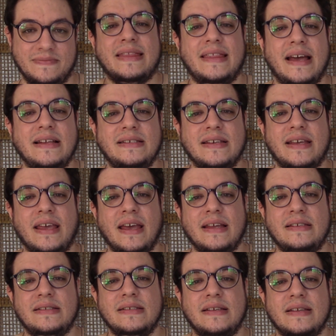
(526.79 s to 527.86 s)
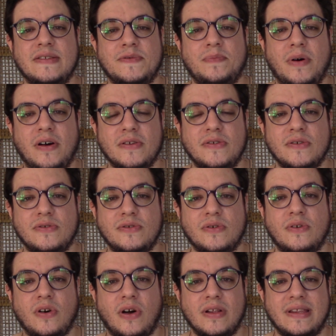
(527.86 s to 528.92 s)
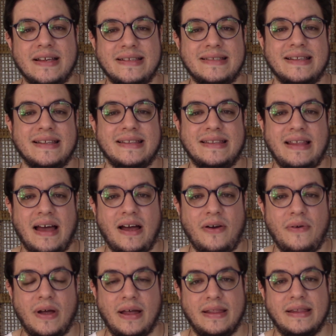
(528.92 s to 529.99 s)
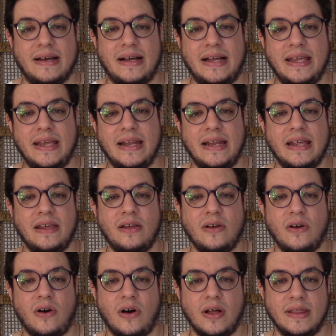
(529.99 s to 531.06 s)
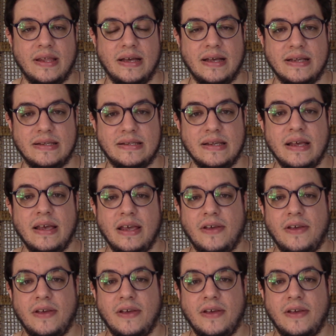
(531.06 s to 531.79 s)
Dedicate this bottle to goddess Tara, the healing goddess.